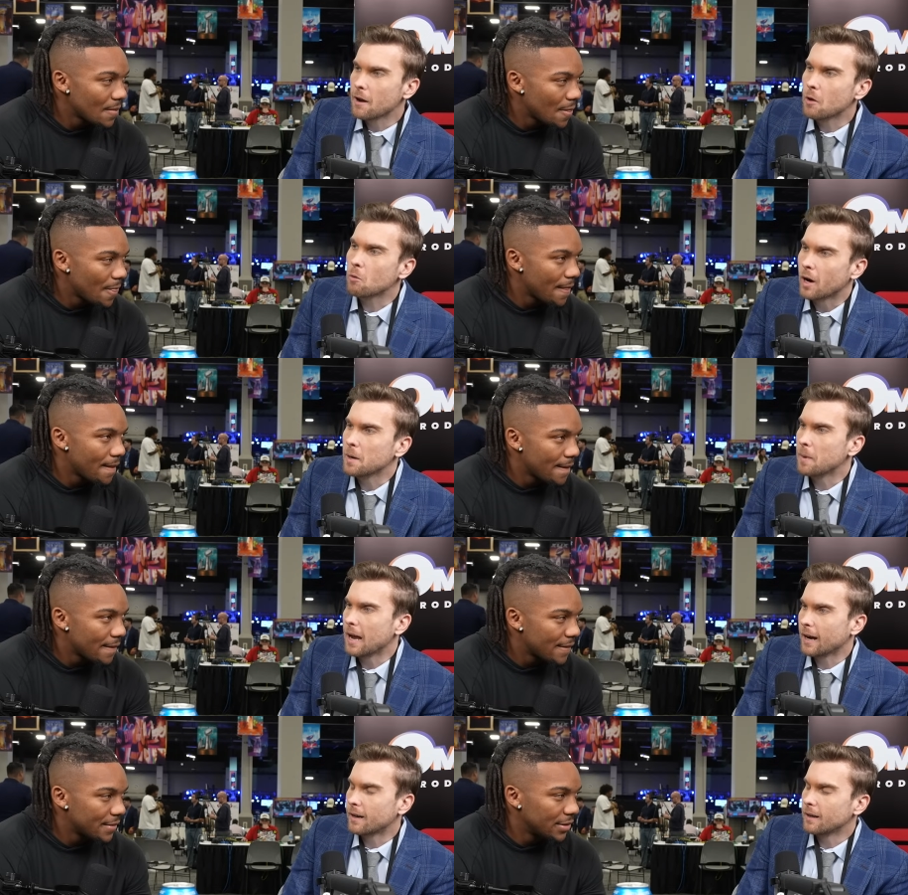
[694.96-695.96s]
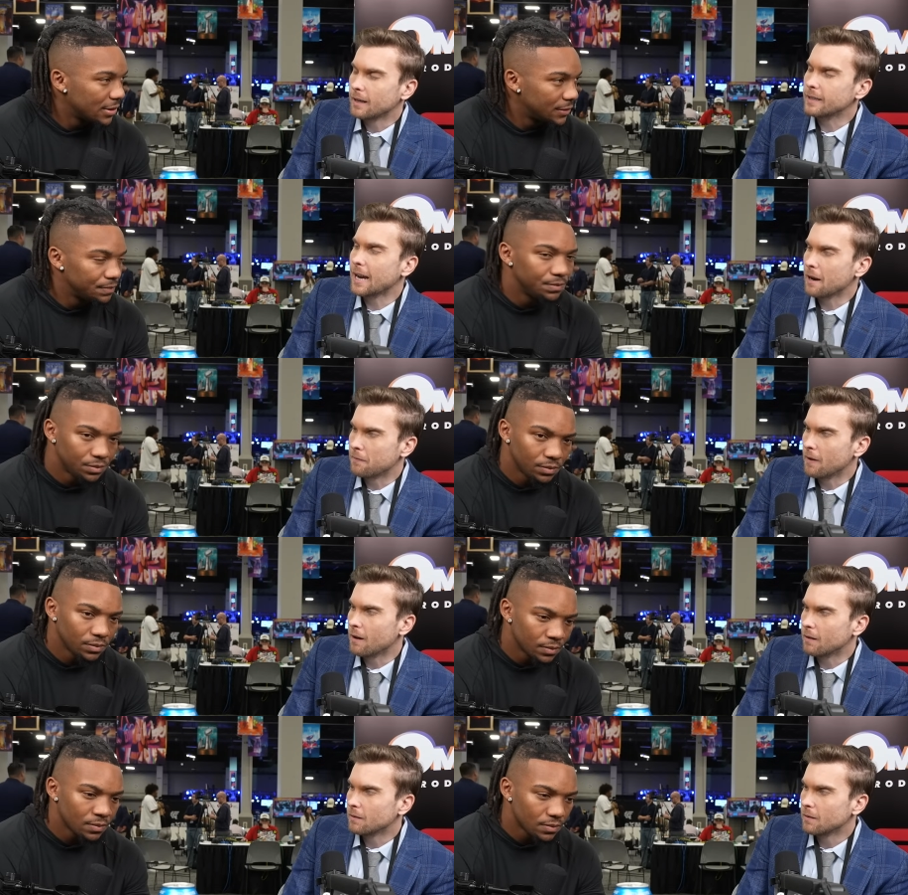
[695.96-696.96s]
Speaker 1: other running back in the
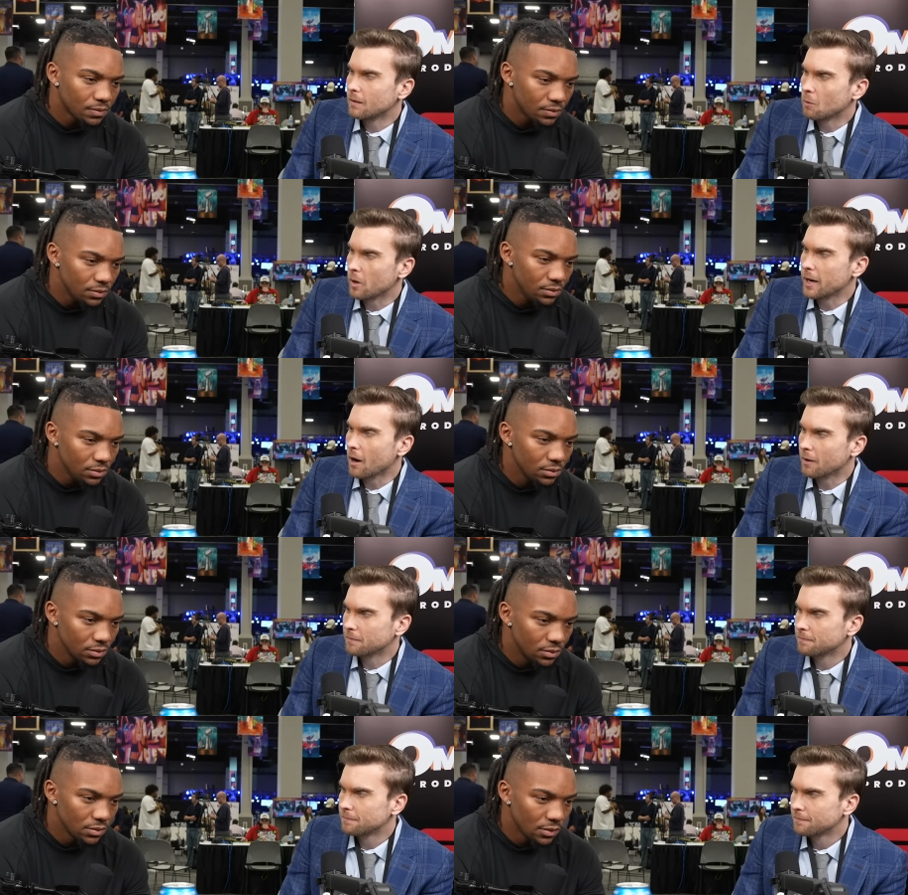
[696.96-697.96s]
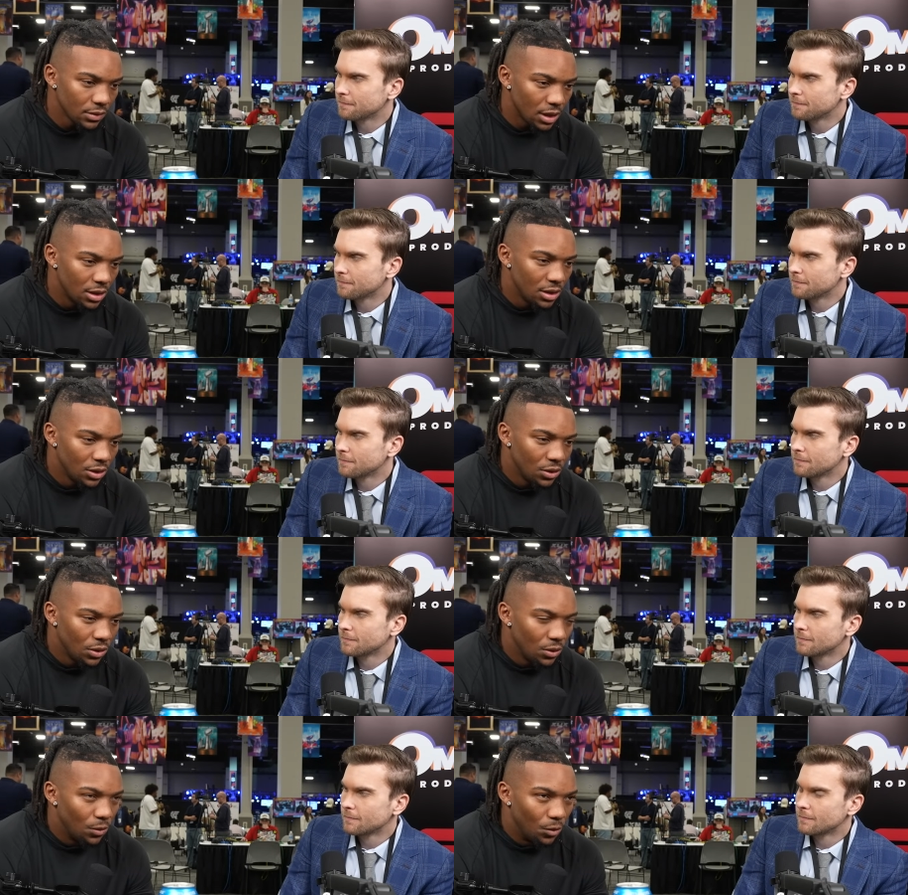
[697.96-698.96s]
NFL, where are you going?
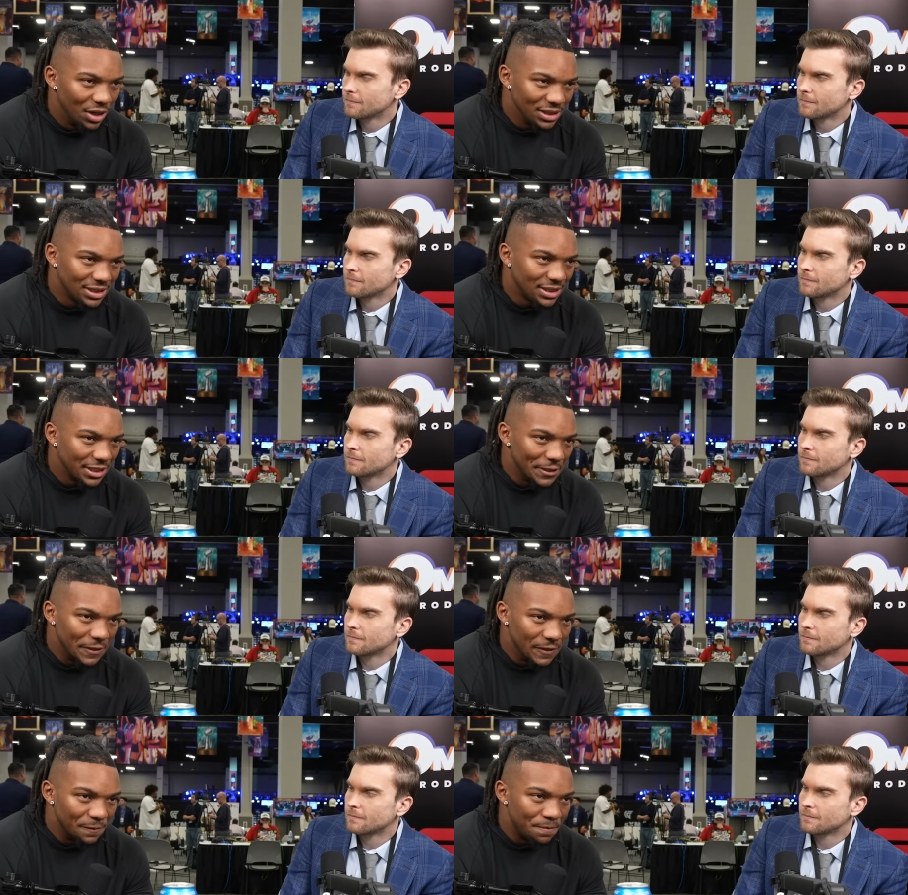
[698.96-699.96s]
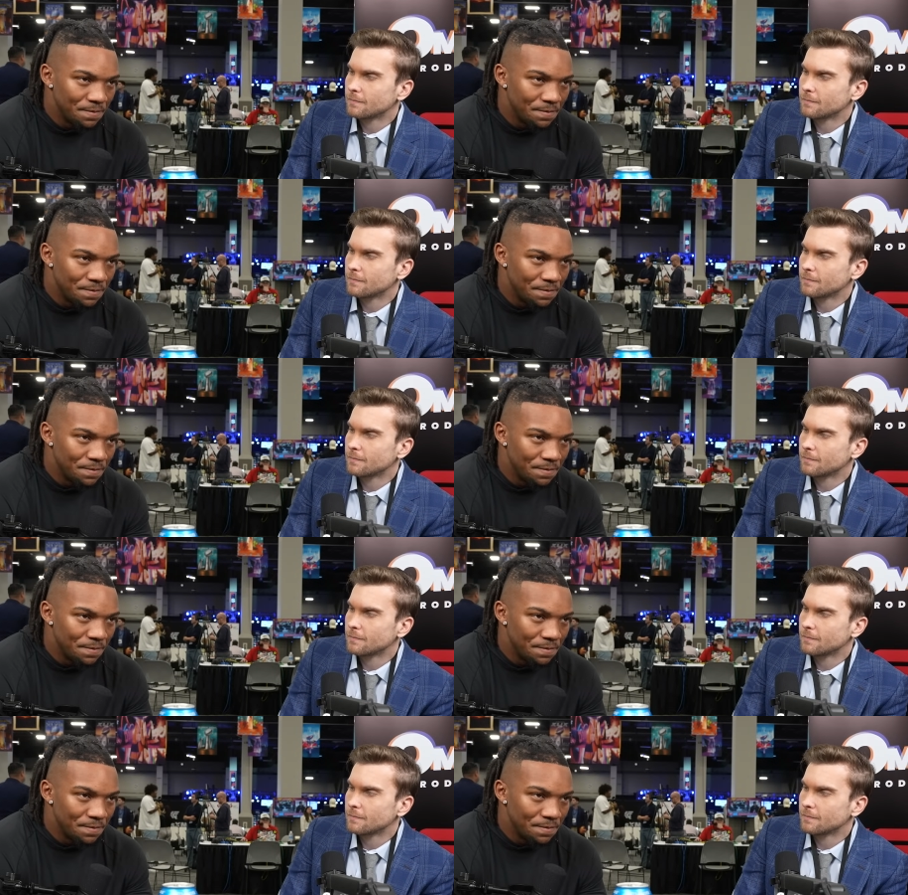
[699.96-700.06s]
Speaker 2: One skill.